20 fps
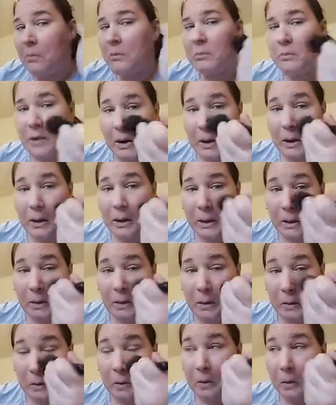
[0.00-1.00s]
but it
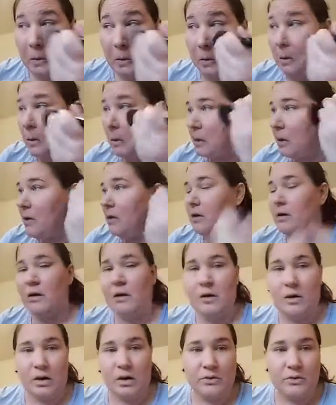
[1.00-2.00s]
is
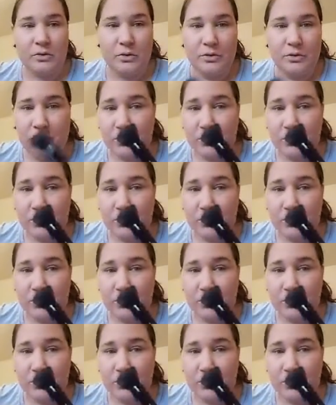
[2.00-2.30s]
a contour.